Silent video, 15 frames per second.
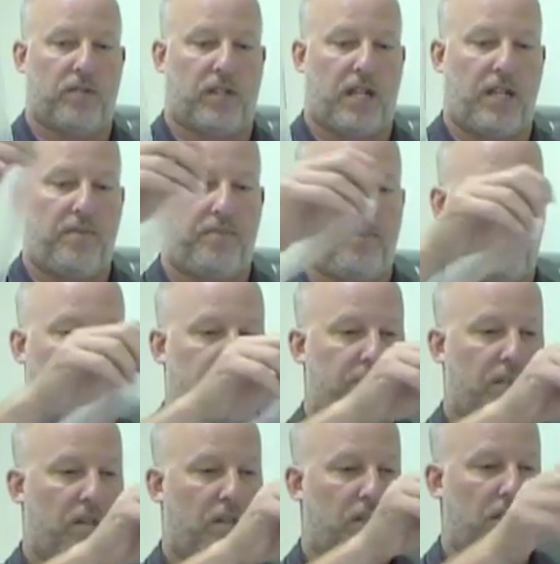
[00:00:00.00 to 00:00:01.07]
Okay?
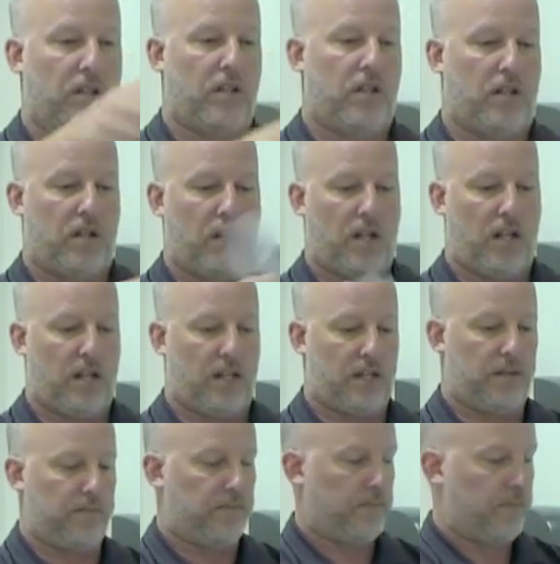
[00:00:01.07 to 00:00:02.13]

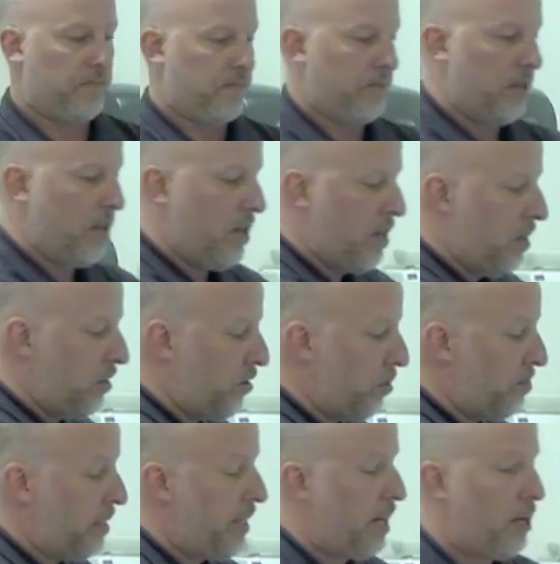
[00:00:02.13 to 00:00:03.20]
Um, so
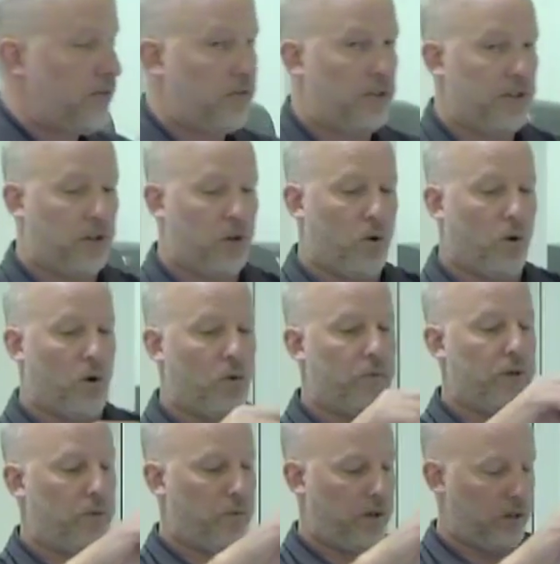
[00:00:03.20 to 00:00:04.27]
be careful of the cord.
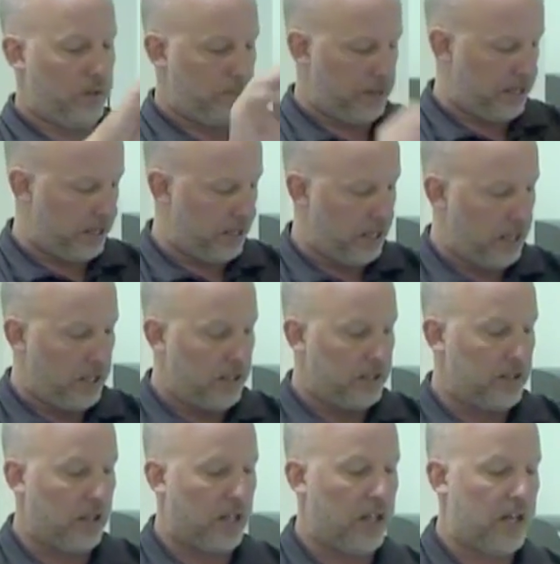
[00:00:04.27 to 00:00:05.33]
We will be
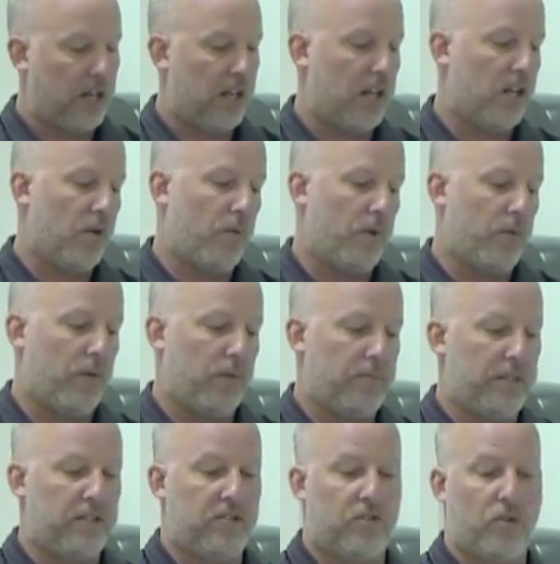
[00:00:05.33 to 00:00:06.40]
uh, we will
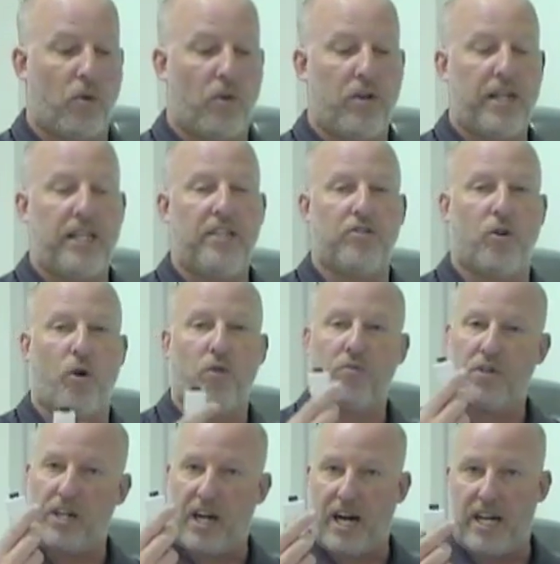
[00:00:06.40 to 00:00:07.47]
be storing these
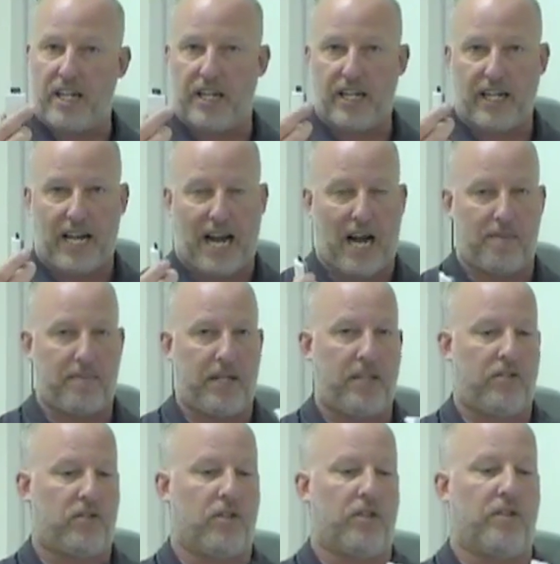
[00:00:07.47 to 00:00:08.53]
overnight in a
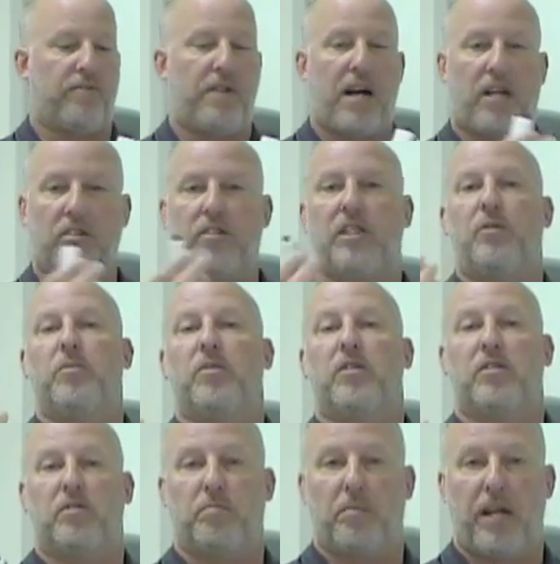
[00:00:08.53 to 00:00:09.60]
cabinet, so the faculty will
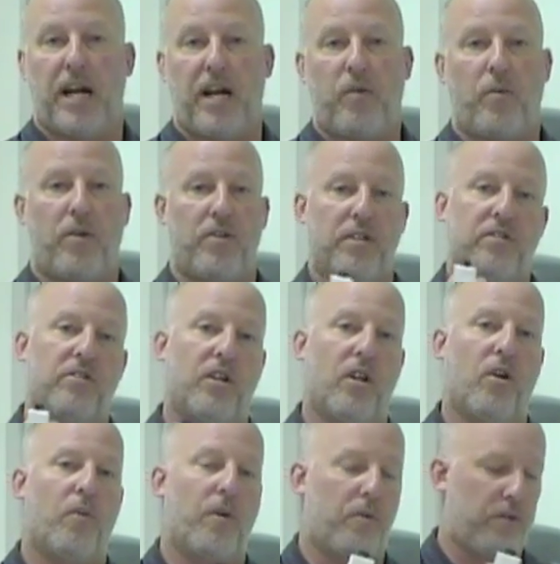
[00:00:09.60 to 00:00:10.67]
explain where these
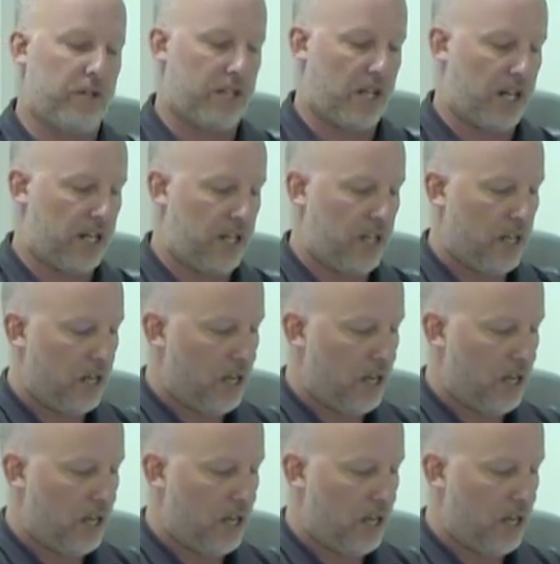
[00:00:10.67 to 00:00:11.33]
go when we're done.